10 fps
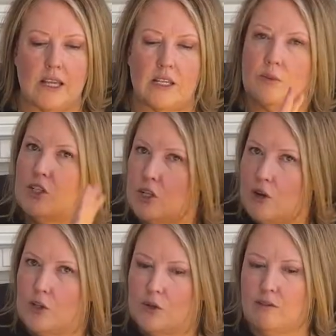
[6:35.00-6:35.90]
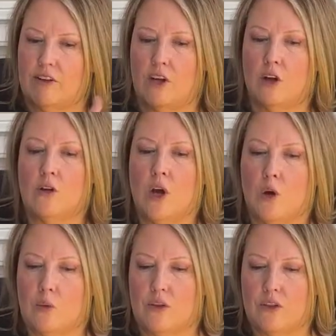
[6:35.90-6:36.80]
as we showed you in the video,
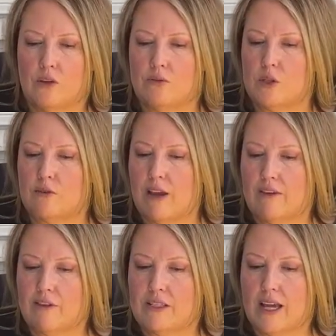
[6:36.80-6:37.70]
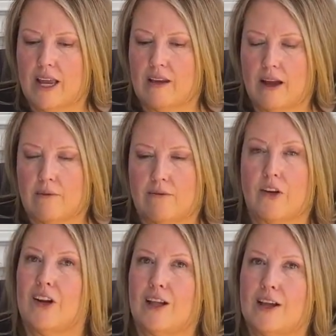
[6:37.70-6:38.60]
with the sort of everyday
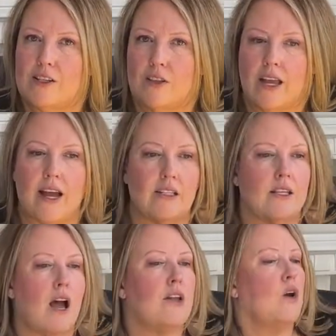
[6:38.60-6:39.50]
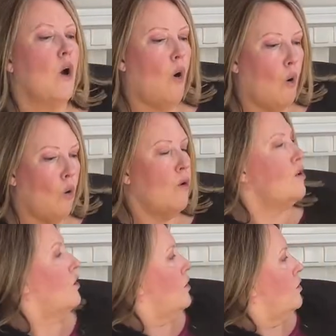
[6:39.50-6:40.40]
fairy lights on the outside, or
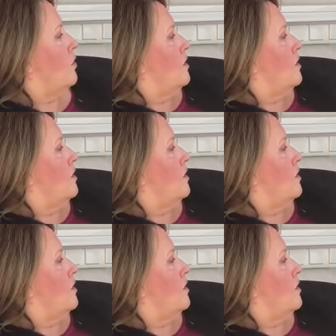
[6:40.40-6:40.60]
you can use